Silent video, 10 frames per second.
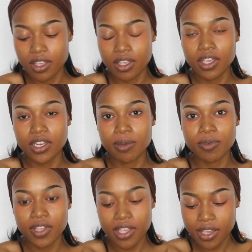And I'm
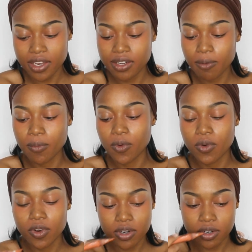going to add
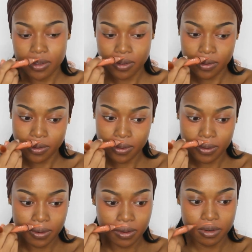more
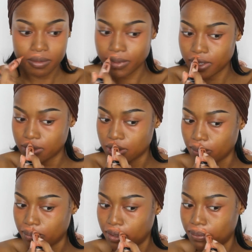on my
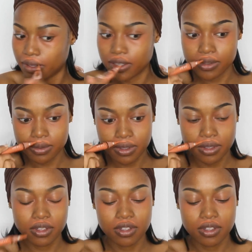top lip as well.